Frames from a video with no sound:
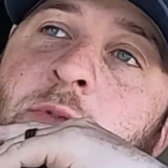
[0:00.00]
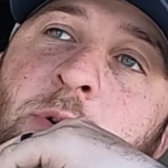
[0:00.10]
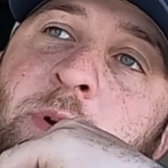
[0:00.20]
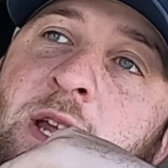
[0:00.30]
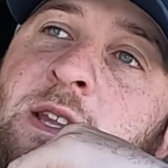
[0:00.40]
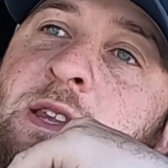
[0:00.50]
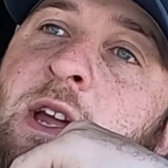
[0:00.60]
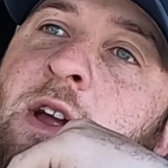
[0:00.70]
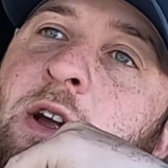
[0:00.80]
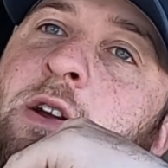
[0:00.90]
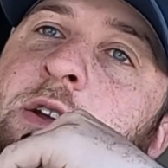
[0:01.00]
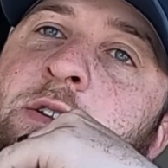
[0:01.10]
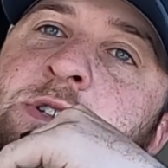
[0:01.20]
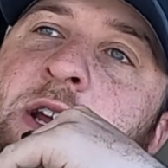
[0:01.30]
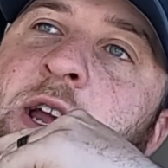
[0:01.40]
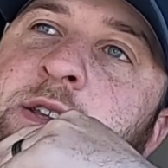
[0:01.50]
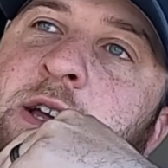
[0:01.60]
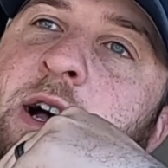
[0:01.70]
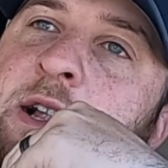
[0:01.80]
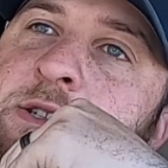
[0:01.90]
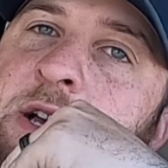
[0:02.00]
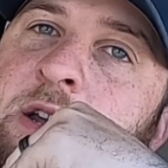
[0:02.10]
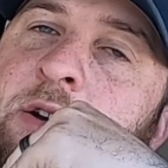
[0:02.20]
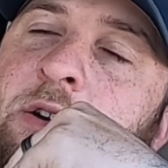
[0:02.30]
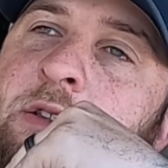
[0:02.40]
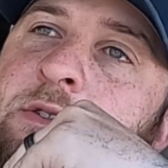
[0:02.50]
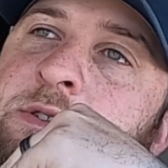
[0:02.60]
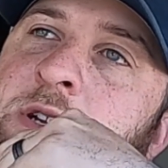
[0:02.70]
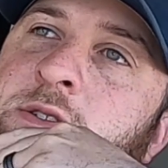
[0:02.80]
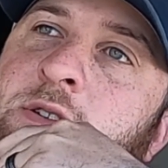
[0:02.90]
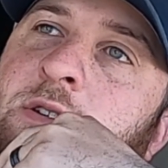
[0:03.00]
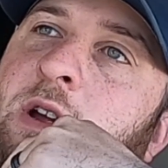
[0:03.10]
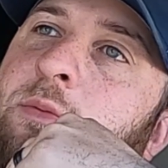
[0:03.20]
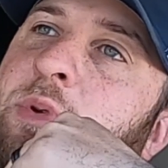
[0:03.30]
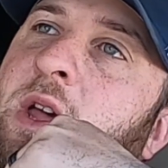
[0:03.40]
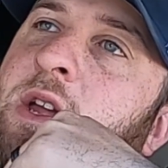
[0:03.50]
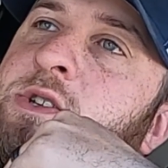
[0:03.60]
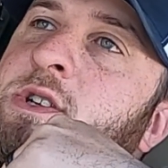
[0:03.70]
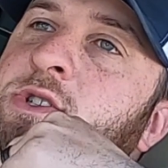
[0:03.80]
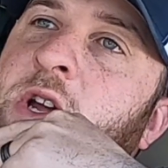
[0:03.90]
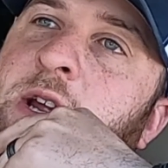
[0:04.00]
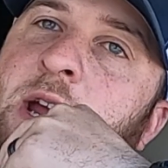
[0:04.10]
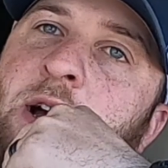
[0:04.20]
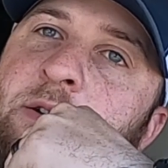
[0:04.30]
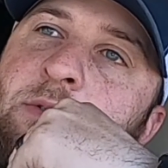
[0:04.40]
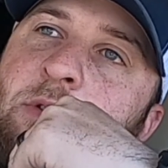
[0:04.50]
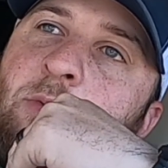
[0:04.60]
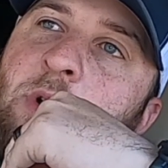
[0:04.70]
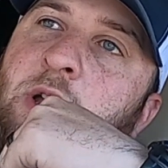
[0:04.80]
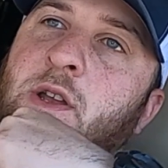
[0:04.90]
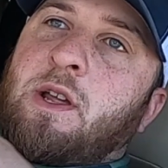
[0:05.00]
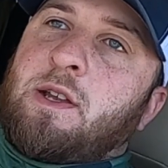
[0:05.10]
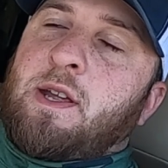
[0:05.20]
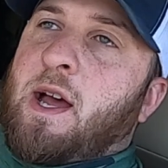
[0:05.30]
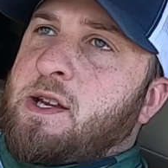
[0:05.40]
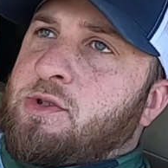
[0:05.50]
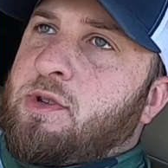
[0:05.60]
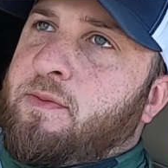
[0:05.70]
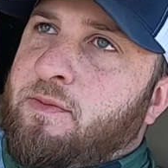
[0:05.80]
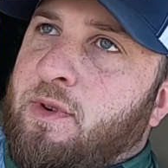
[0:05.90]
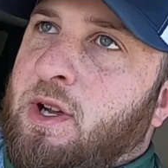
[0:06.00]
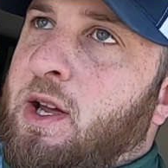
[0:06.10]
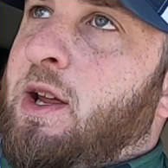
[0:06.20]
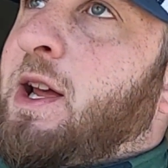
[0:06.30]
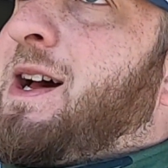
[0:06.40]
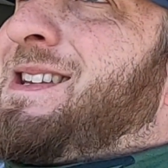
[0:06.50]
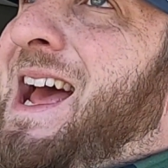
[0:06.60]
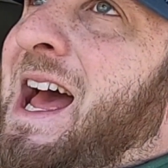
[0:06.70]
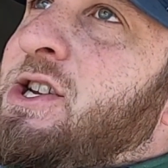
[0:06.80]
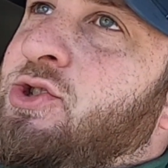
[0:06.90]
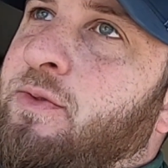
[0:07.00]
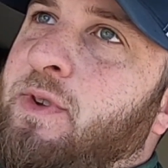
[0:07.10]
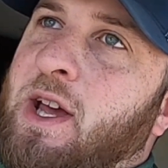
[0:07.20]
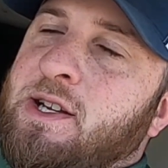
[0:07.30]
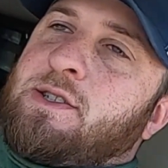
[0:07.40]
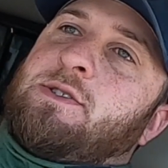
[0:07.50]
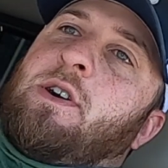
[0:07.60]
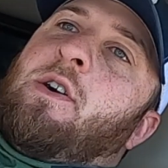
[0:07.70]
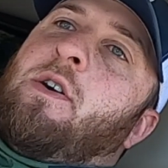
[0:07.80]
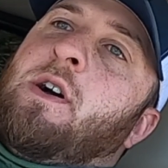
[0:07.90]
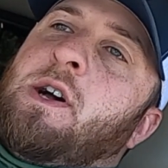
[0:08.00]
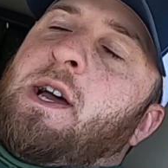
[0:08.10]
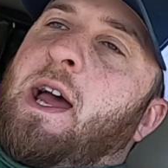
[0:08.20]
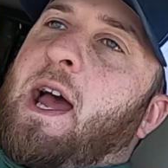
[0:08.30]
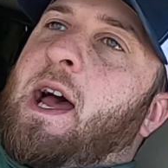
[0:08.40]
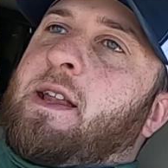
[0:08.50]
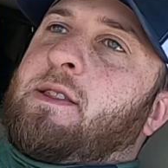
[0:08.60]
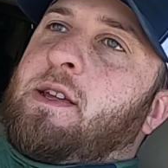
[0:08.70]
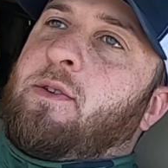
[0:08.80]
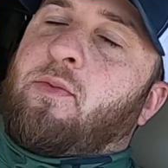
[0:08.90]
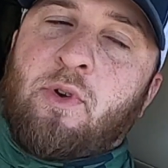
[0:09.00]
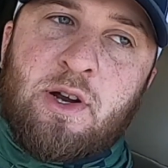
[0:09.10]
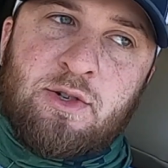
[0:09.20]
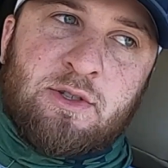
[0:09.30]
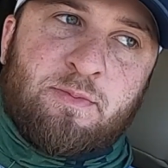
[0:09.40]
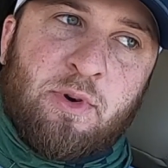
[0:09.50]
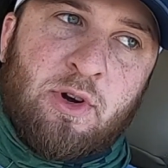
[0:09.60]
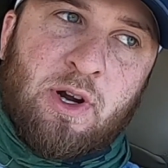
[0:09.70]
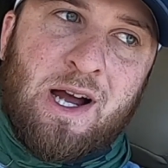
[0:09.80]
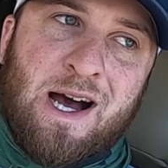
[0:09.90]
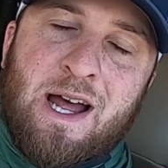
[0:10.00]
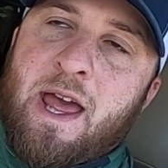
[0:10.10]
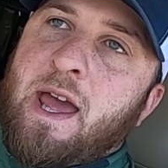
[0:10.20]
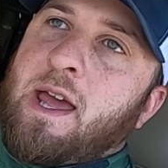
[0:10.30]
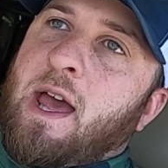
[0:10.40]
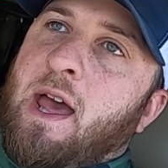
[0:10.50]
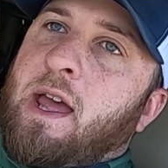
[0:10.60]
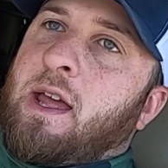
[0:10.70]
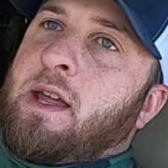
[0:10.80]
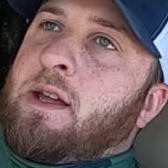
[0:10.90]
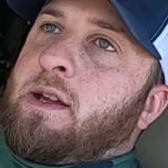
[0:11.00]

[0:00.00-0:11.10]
Before we get there, go check out the Hotshot Haulers Instagram page and check out what catastrophe I just saw at the Fredericksburg IAA.